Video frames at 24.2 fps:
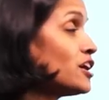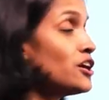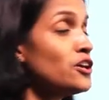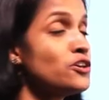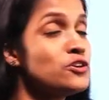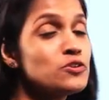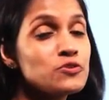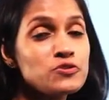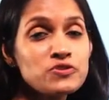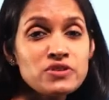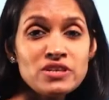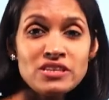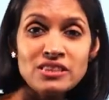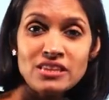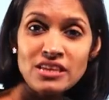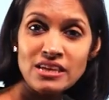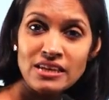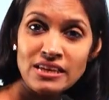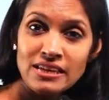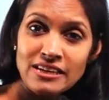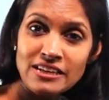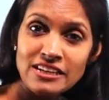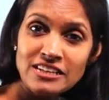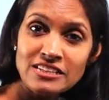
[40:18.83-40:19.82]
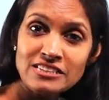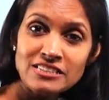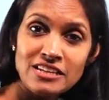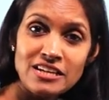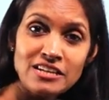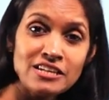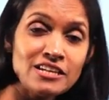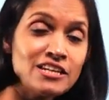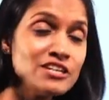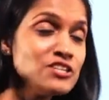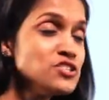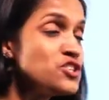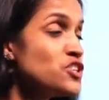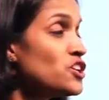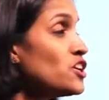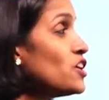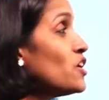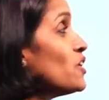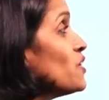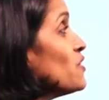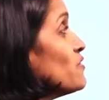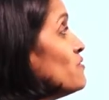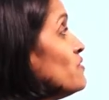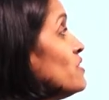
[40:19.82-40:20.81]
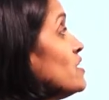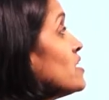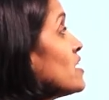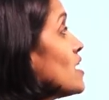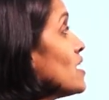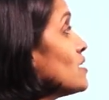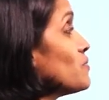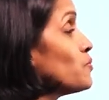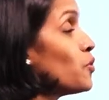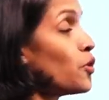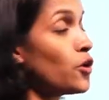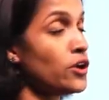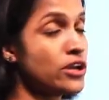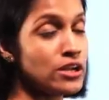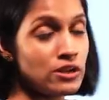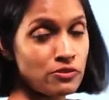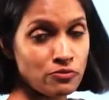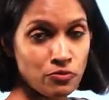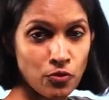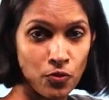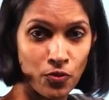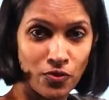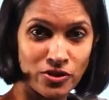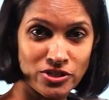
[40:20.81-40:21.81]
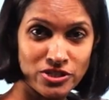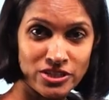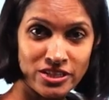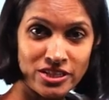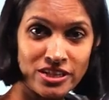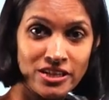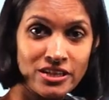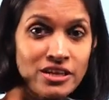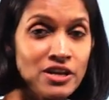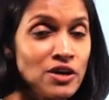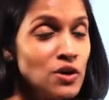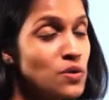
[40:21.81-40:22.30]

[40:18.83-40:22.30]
Using the heat energy, we can boil water.